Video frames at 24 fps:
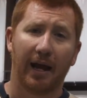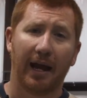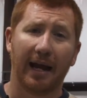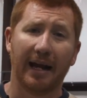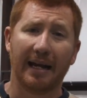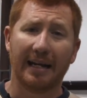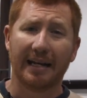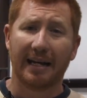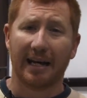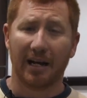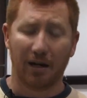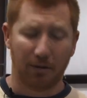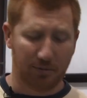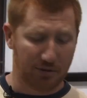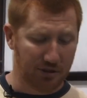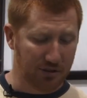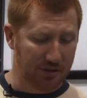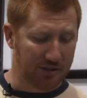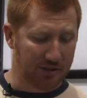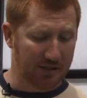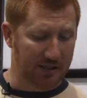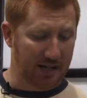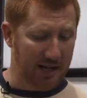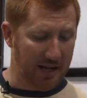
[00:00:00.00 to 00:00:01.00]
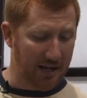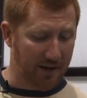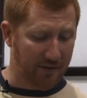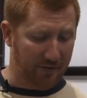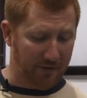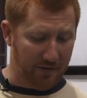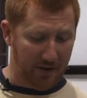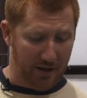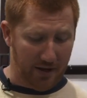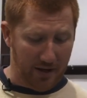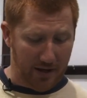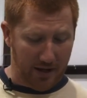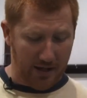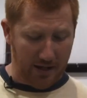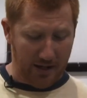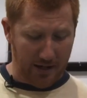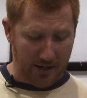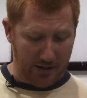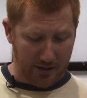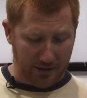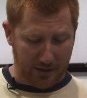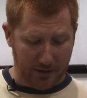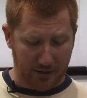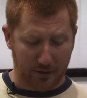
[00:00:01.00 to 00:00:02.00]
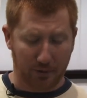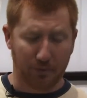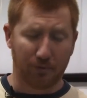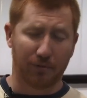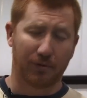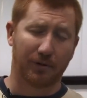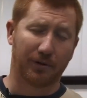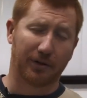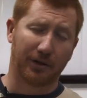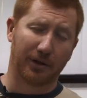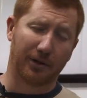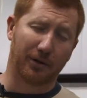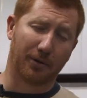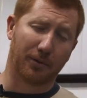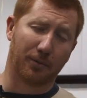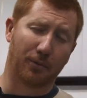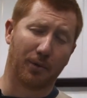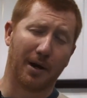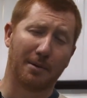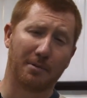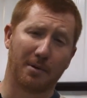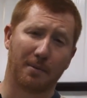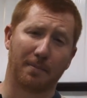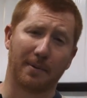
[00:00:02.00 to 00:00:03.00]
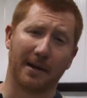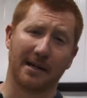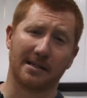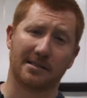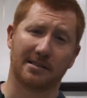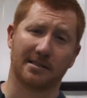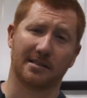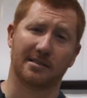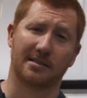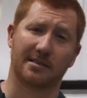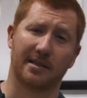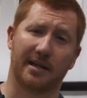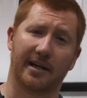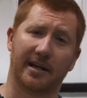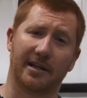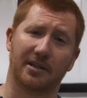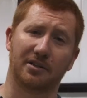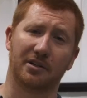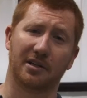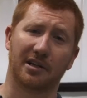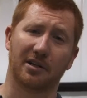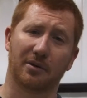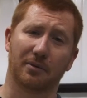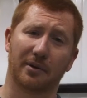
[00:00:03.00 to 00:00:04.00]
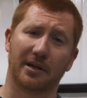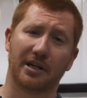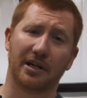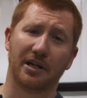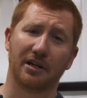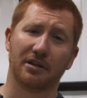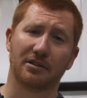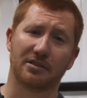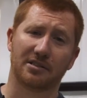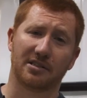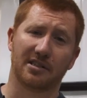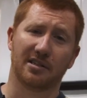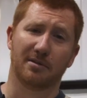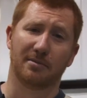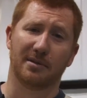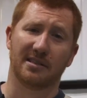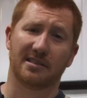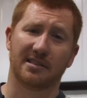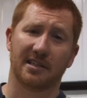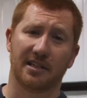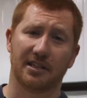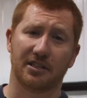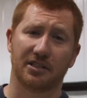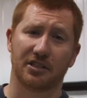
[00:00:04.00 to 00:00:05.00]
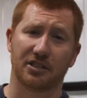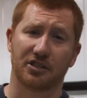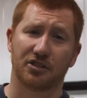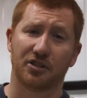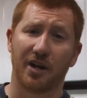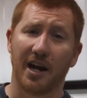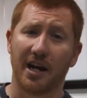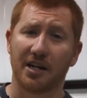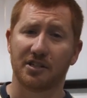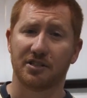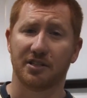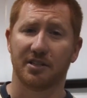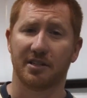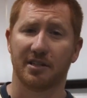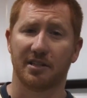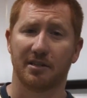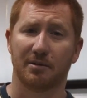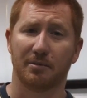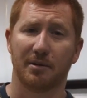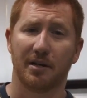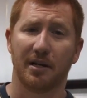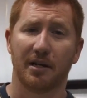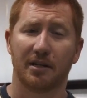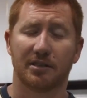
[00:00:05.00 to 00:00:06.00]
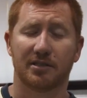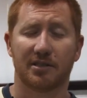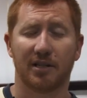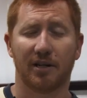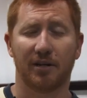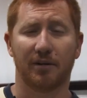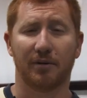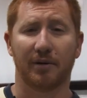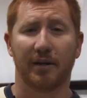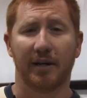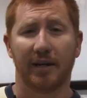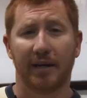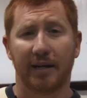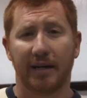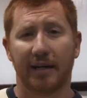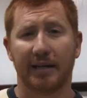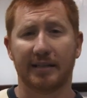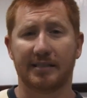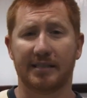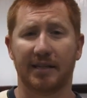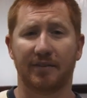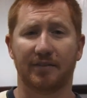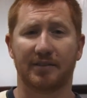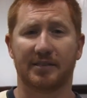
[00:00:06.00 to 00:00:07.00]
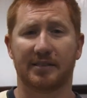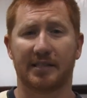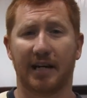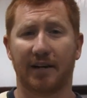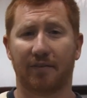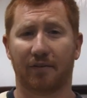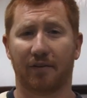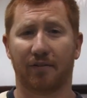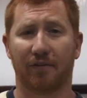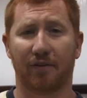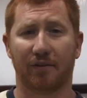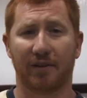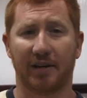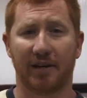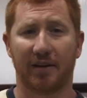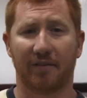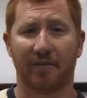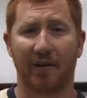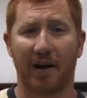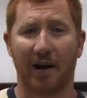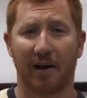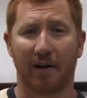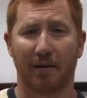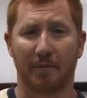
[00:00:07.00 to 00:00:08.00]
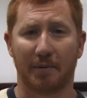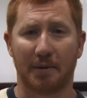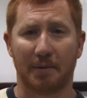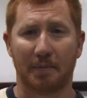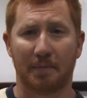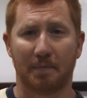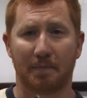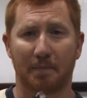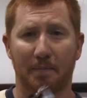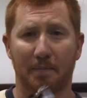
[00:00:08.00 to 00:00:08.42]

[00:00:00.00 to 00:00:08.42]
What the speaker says: and it helps you save your rubber pieces, and you can reuse them instead of just trashing them, so it's even safer for the environment.